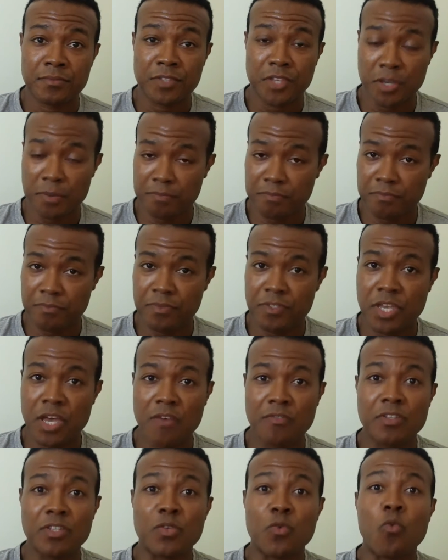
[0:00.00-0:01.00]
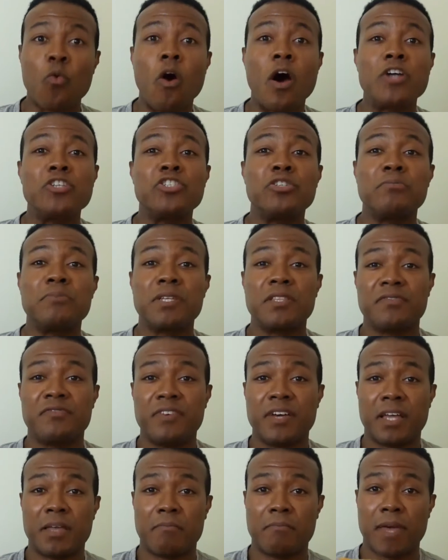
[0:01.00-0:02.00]
Yep, y'all need to wash your
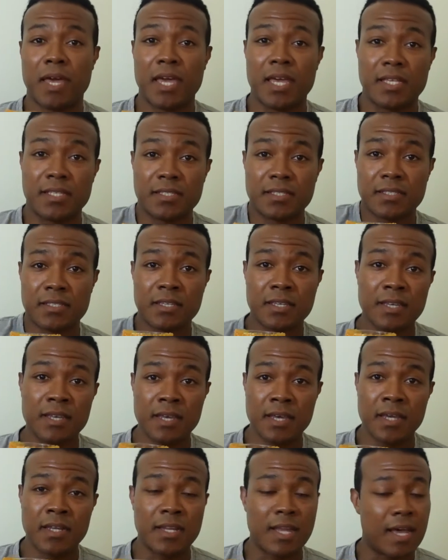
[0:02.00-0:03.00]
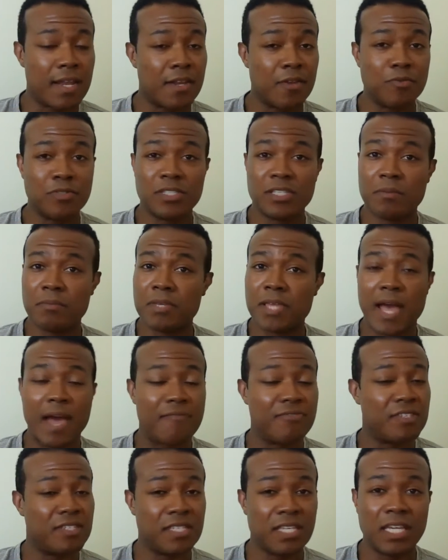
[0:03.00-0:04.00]
motherfucking mask. Now, I know some of you,
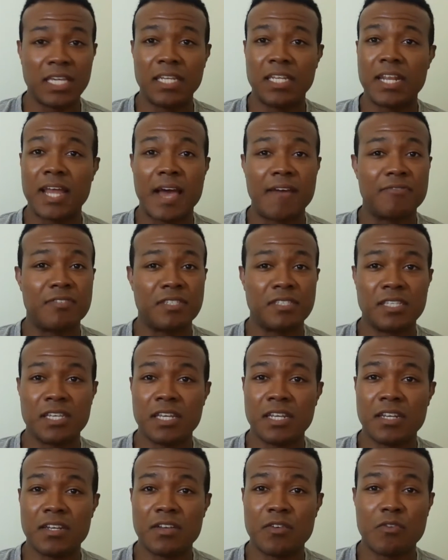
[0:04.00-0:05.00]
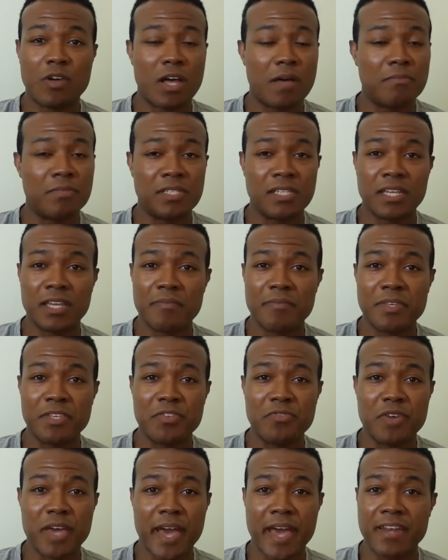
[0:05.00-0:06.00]
I've seen it. Don't come tell me
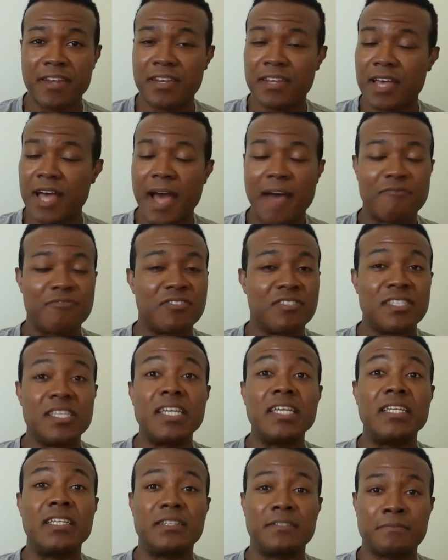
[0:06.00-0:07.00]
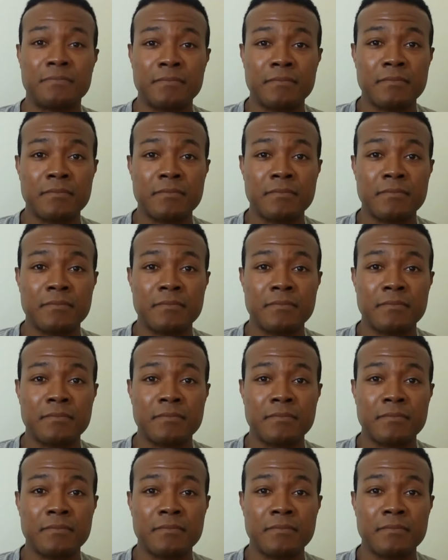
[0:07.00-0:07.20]
you hadn't. I've seen it.